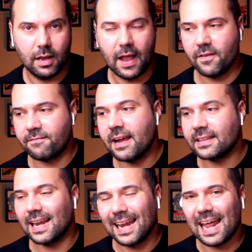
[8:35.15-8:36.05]
And the
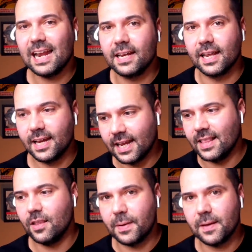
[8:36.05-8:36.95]
fact that landed
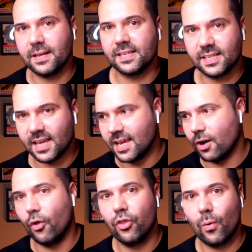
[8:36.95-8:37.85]
in the BBC
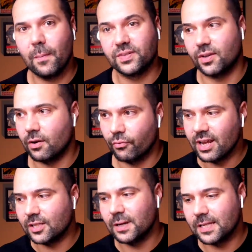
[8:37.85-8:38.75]
on the website,
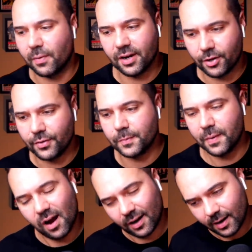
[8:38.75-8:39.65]
retweeted by
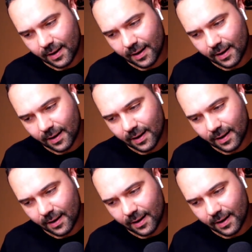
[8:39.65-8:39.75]
Kuenssberg,